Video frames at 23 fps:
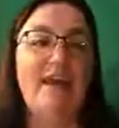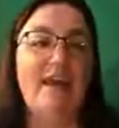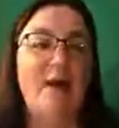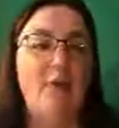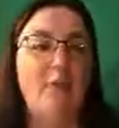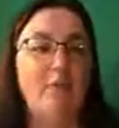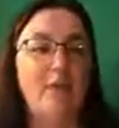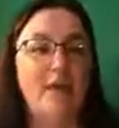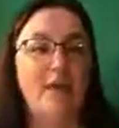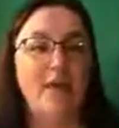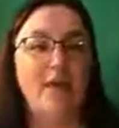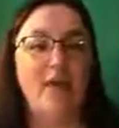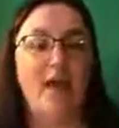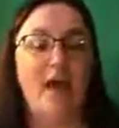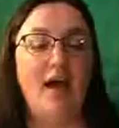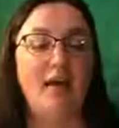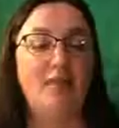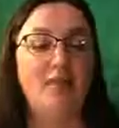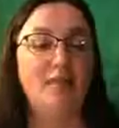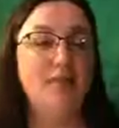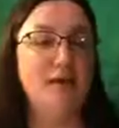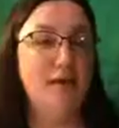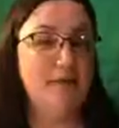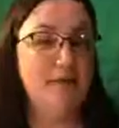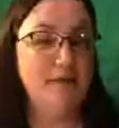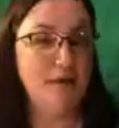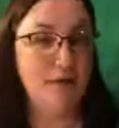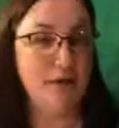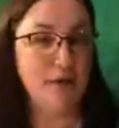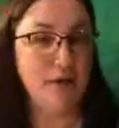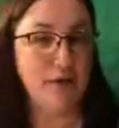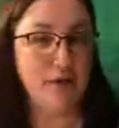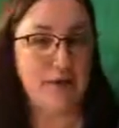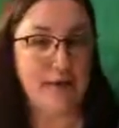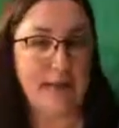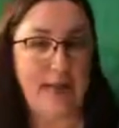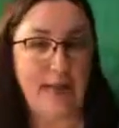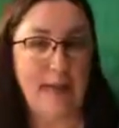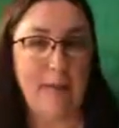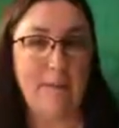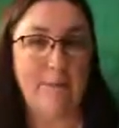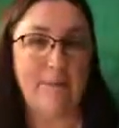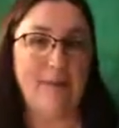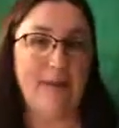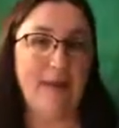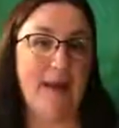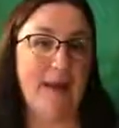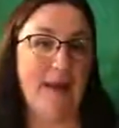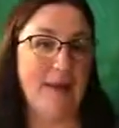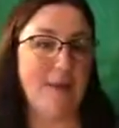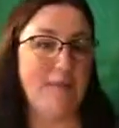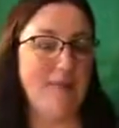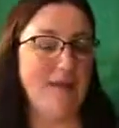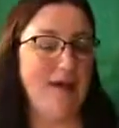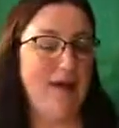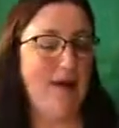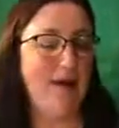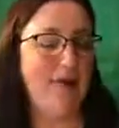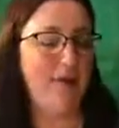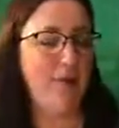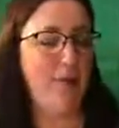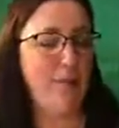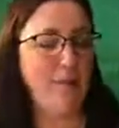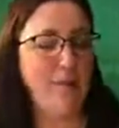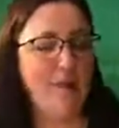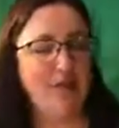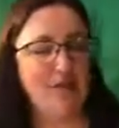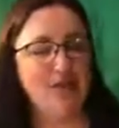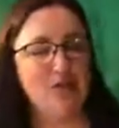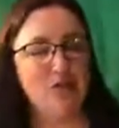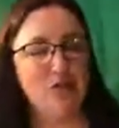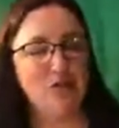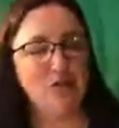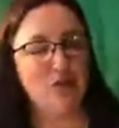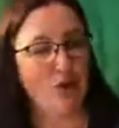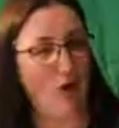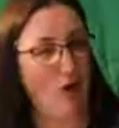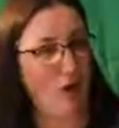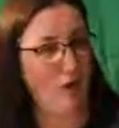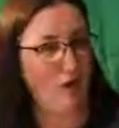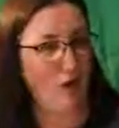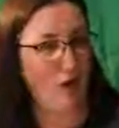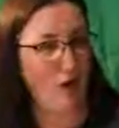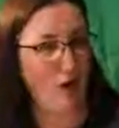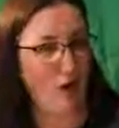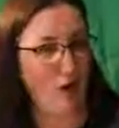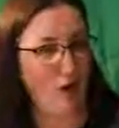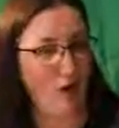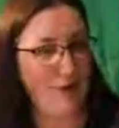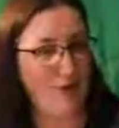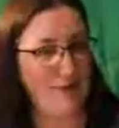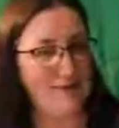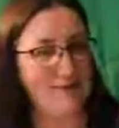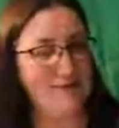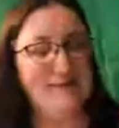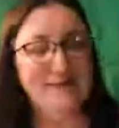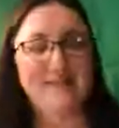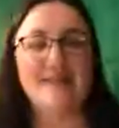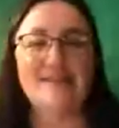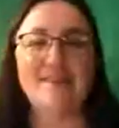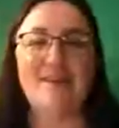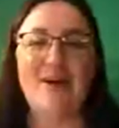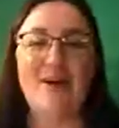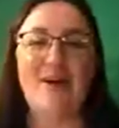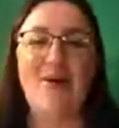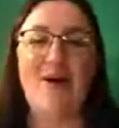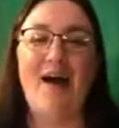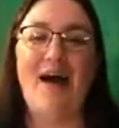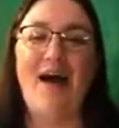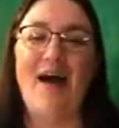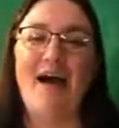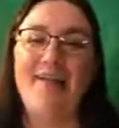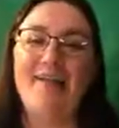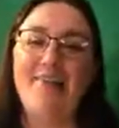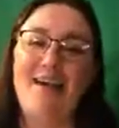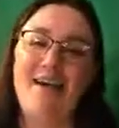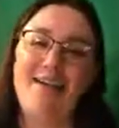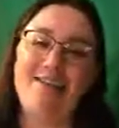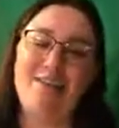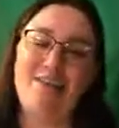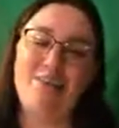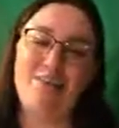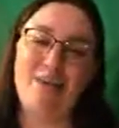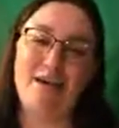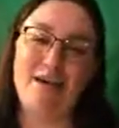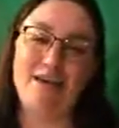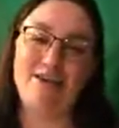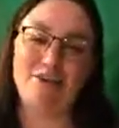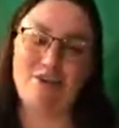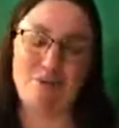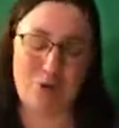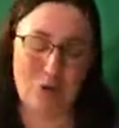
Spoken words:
Now me, I love to create, but I'm not the best drawing artist. So I like to make